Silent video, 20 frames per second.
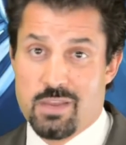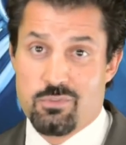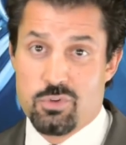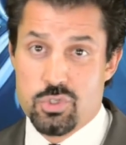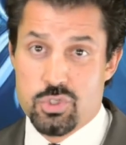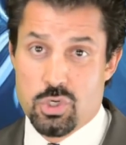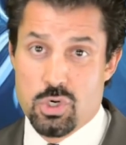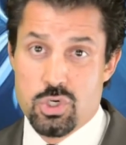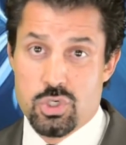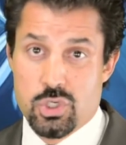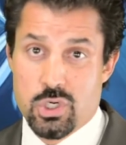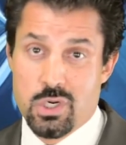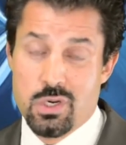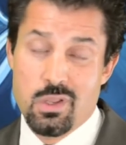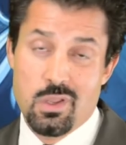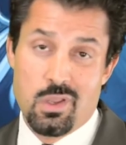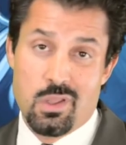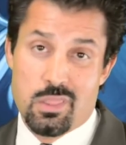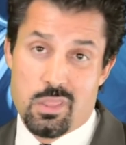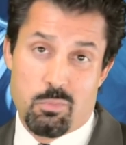after surgery,
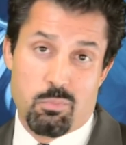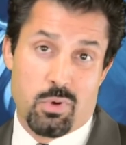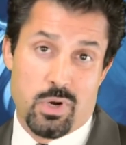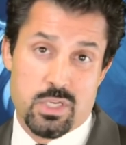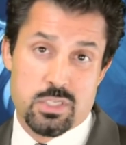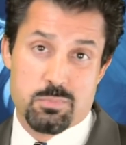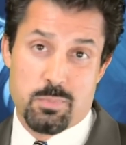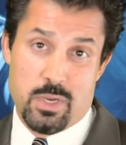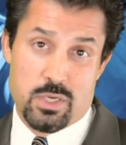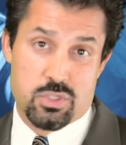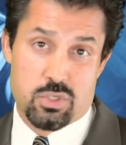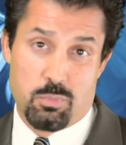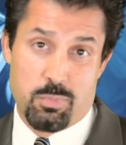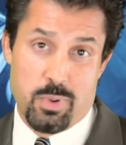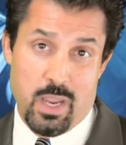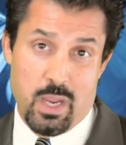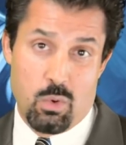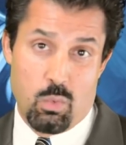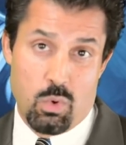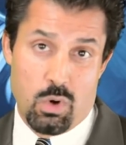the brace makes their
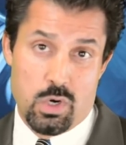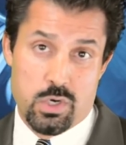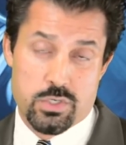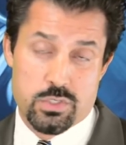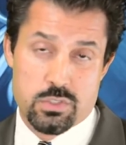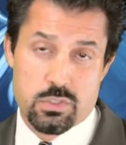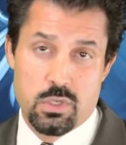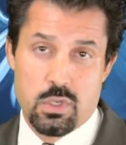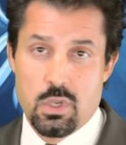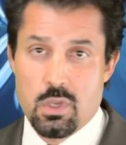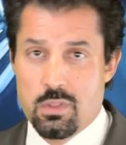pain worse.